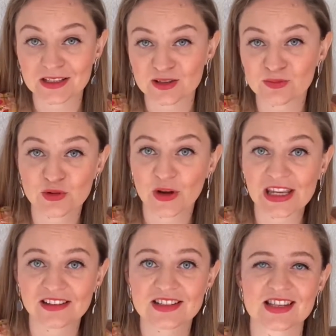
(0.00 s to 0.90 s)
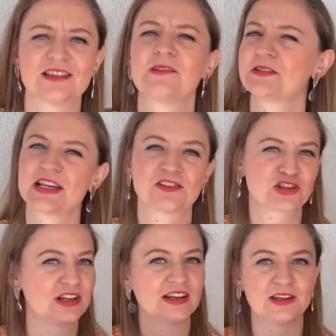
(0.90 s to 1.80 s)
some drinks, and I was
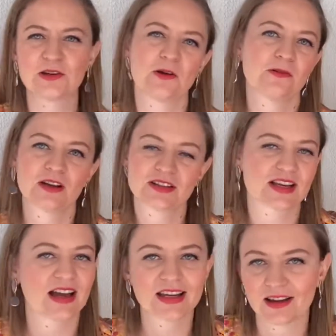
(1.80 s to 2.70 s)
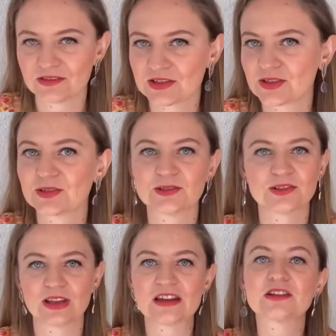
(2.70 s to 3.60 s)
actually, you know what, I have to
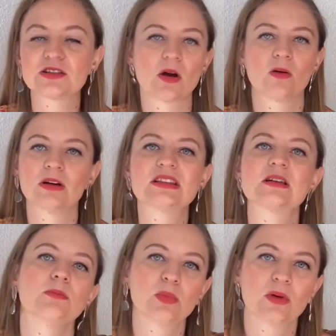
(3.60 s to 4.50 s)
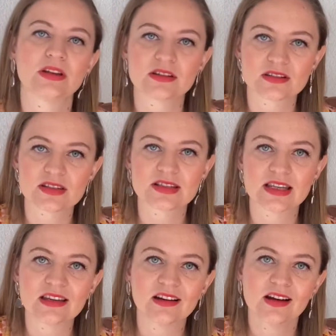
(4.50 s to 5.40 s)
let it go at some point and
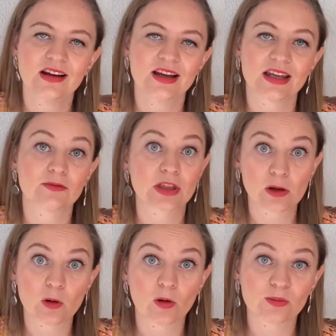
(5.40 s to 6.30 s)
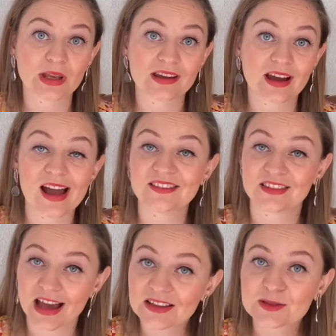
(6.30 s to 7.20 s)
see if they call me. And
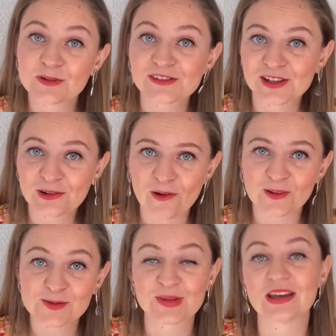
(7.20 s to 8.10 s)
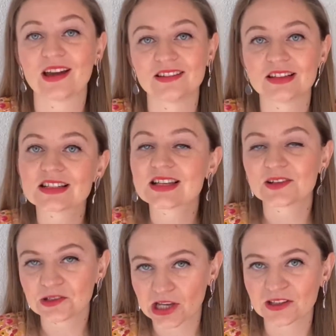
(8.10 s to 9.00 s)
that's when they called me and they
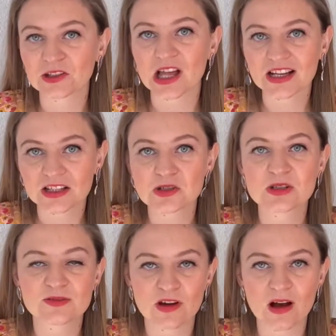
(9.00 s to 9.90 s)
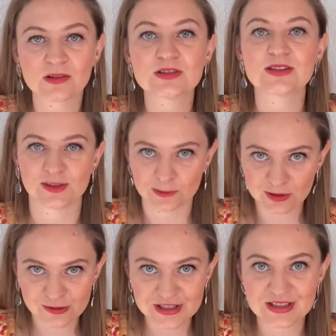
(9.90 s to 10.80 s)
said, okay, your luggage is found, you
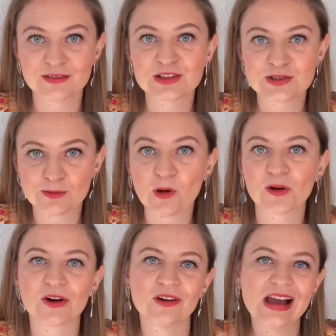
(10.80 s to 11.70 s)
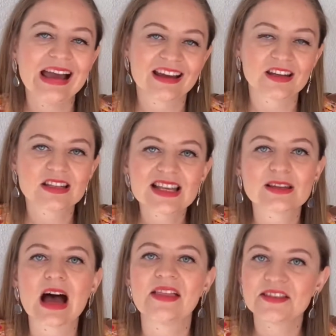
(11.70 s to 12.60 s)
will receive it tomorrow. And I
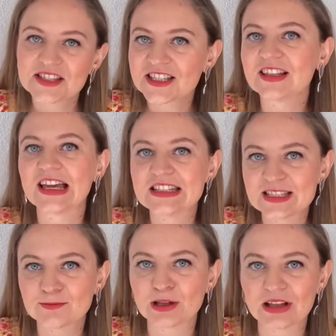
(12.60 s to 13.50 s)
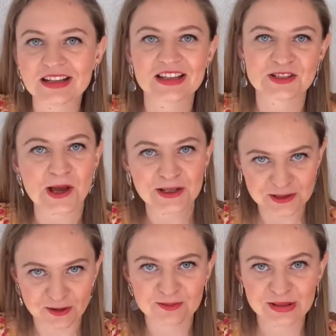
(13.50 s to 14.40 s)
said, until I see my luggage, I
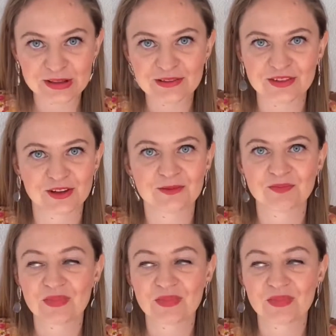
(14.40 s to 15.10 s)
don't believe you.